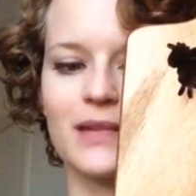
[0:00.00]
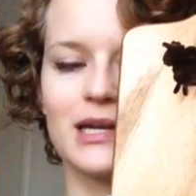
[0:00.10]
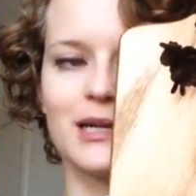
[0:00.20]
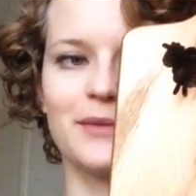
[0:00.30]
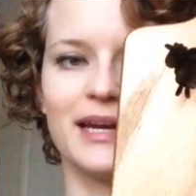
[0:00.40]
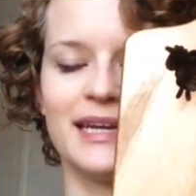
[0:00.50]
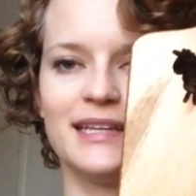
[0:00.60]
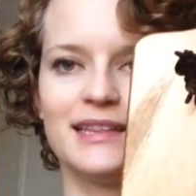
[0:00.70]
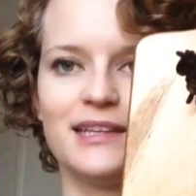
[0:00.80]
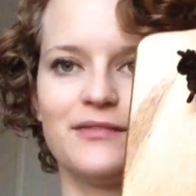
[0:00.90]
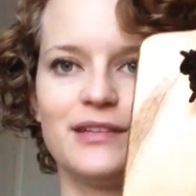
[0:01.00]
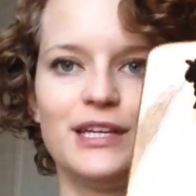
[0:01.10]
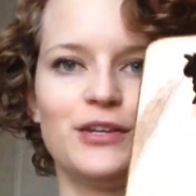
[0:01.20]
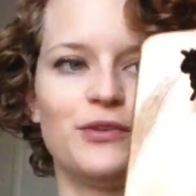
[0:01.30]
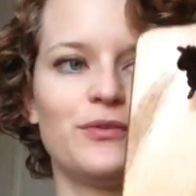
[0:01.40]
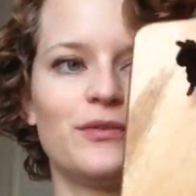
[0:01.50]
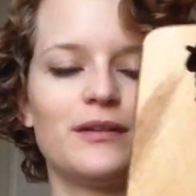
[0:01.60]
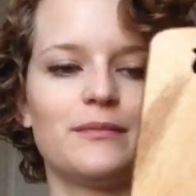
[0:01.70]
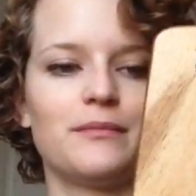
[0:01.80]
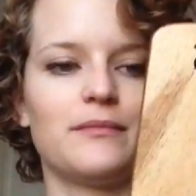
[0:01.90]
on my lovely new
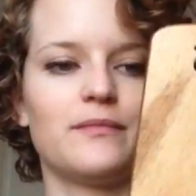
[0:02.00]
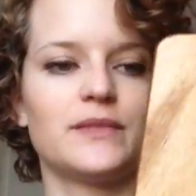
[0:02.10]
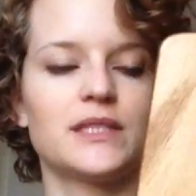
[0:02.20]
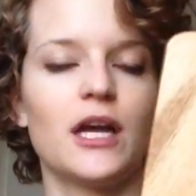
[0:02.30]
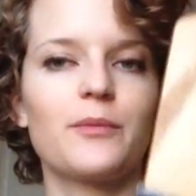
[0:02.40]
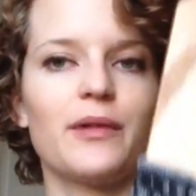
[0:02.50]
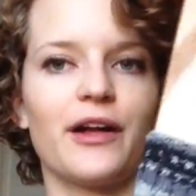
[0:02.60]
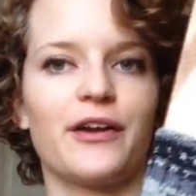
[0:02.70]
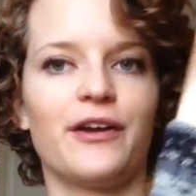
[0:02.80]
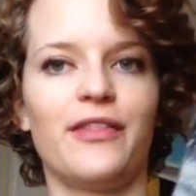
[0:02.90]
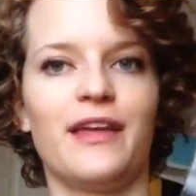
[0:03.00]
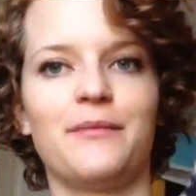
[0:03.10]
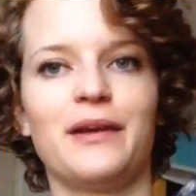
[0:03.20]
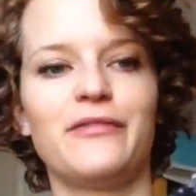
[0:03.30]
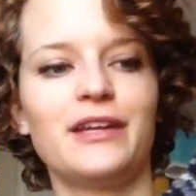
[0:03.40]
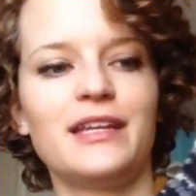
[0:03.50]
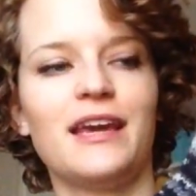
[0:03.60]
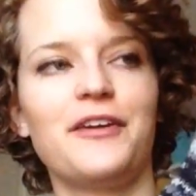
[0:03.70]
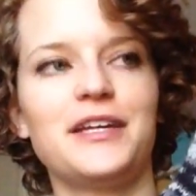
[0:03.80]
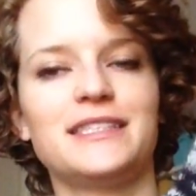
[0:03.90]
sock blocker that my friend
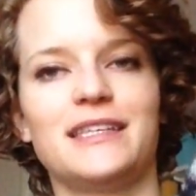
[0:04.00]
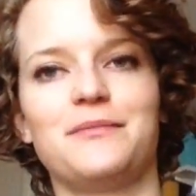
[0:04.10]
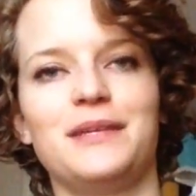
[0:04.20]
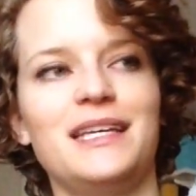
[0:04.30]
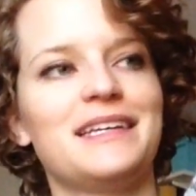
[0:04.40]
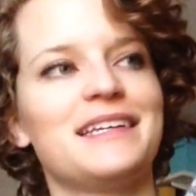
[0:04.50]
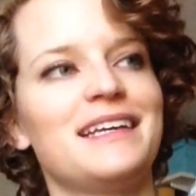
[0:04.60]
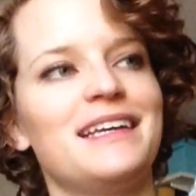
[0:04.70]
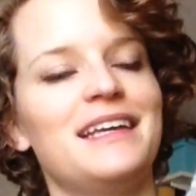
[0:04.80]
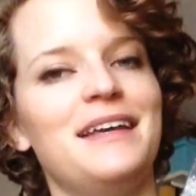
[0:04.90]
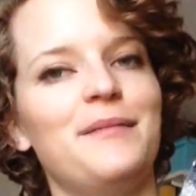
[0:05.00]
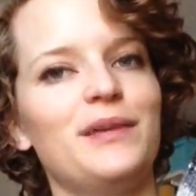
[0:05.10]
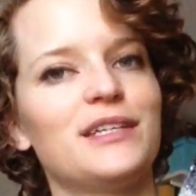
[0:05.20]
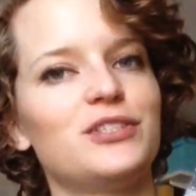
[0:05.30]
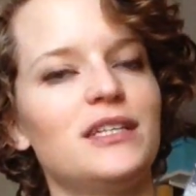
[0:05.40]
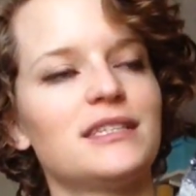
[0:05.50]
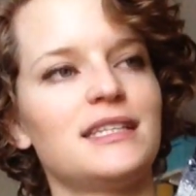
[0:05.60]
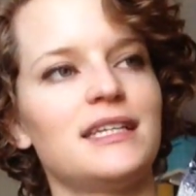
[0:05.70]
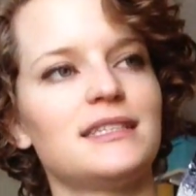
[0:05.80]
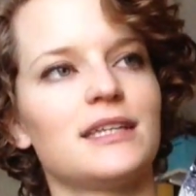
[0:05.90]
Carrie sent me because she
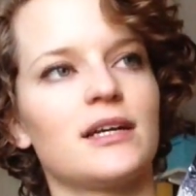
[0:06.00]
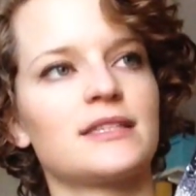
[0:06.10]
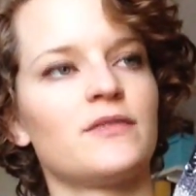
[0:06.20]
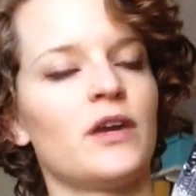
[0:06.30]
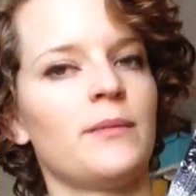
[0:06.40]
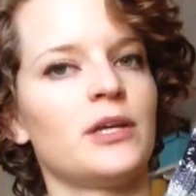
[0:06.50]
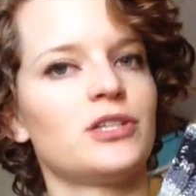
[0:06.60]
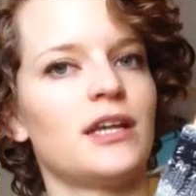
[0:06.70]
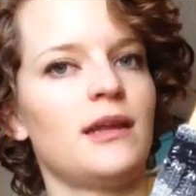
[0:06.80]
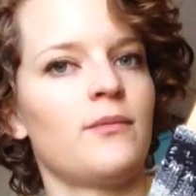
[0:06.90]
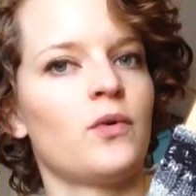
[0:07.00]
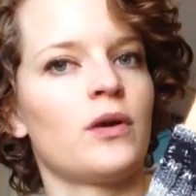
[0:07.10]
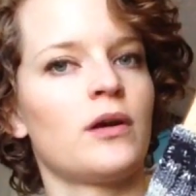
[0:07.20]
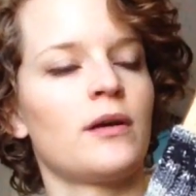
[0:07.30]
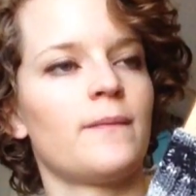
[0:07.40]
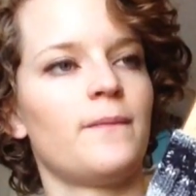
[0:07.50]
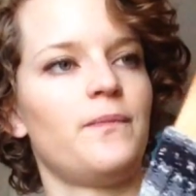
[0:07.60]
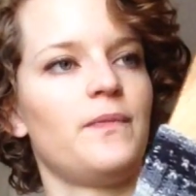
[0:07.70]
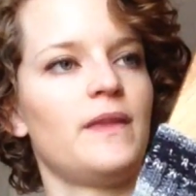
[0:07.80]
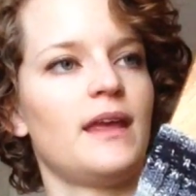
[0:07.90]
doesn't knit socks very much anymore,
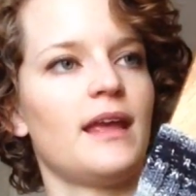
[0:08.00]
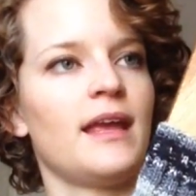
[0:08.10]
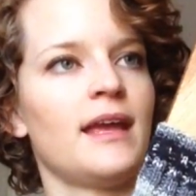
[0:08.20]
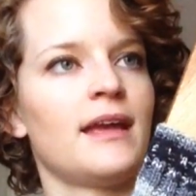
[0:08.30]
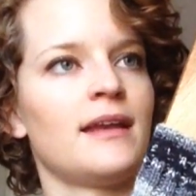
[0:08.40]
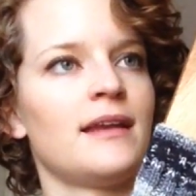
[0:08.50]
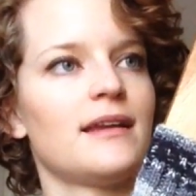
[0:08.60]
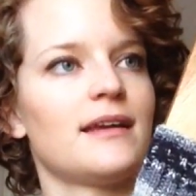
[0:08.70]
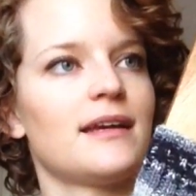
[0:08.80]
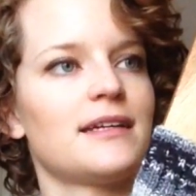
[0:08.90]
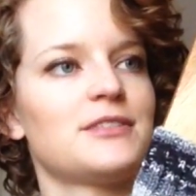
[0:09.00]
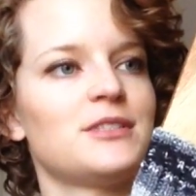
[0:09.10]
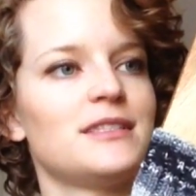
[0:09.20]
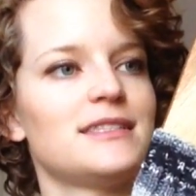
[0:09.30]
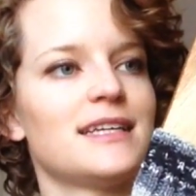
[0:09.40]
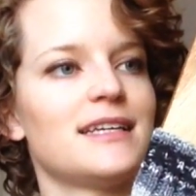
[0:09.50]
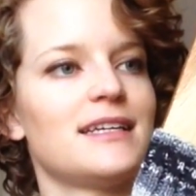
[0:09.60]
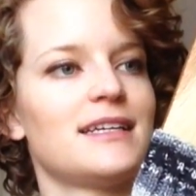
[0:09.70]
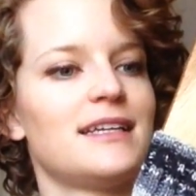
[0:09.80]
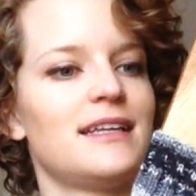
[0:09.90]
and she said
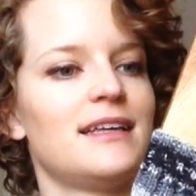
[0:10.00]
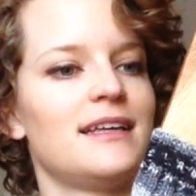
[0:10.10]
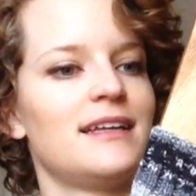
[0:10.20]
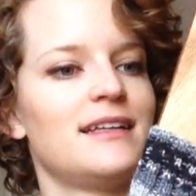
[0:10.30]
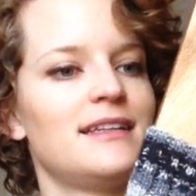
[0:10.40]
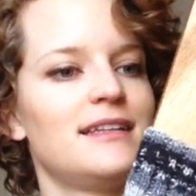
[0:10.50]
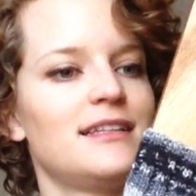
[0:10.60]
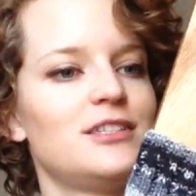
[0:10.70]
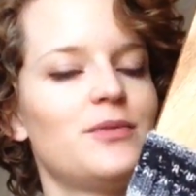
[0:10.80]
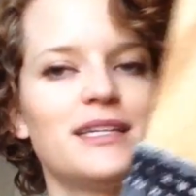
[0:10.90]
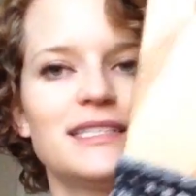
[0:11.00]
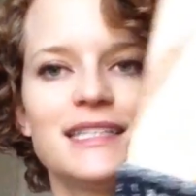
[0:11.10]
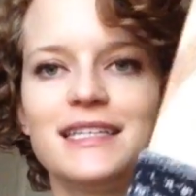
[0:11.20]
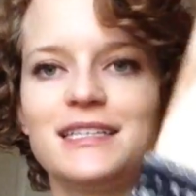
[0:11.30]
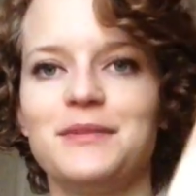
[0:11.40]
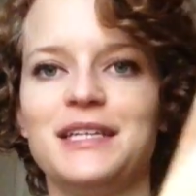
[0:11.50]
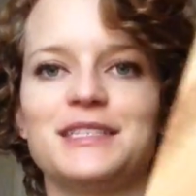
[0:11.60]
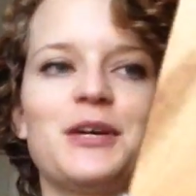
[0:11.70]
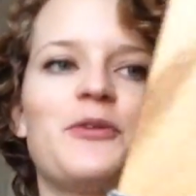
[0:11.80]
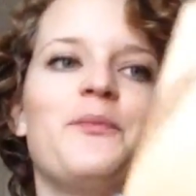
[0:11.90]
that she wanted to send it to me.
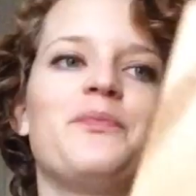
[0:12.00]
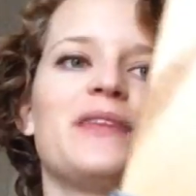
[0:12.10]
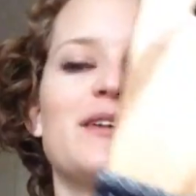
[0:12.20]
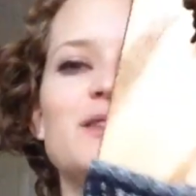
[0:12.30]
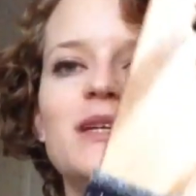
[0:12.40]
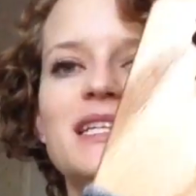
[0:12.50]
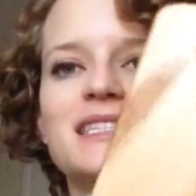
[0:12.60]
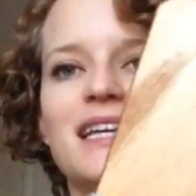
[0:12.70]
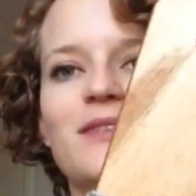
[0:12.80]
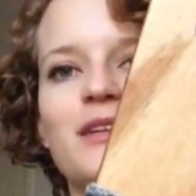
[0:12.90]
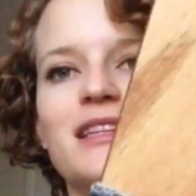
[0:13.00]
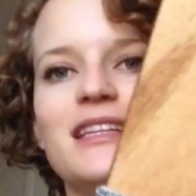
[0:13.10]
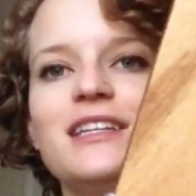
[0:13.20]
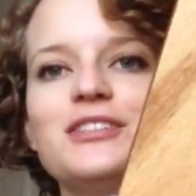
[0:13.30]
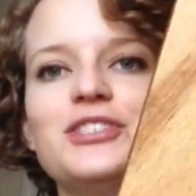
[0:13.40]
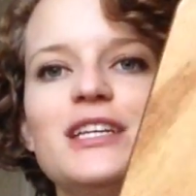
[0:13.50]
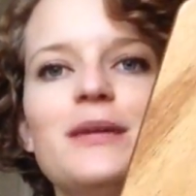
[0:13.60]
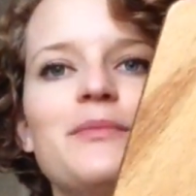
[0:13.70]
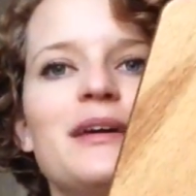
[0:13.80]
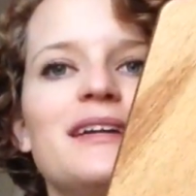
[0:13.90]
So how sweet is that, with little sheep?